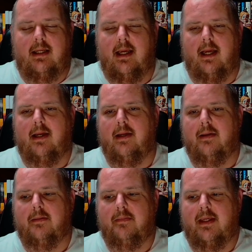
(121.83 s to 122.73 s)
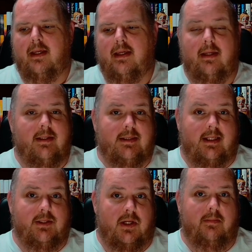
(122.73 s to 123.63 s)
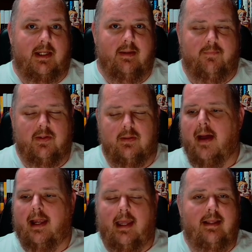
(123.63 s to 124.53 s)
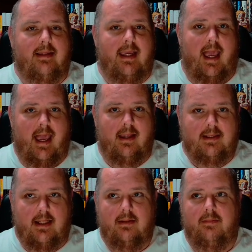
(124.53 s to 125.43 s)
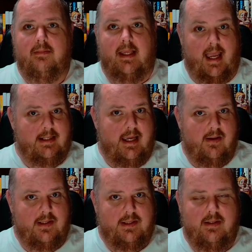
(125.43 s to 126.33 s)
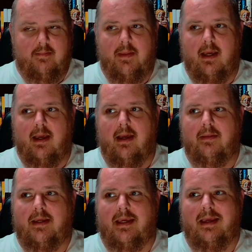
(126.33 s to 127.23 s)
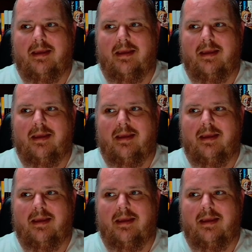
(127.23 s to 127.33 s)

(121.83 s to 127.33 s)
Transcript: is going to be difficult. I like the aunt character. The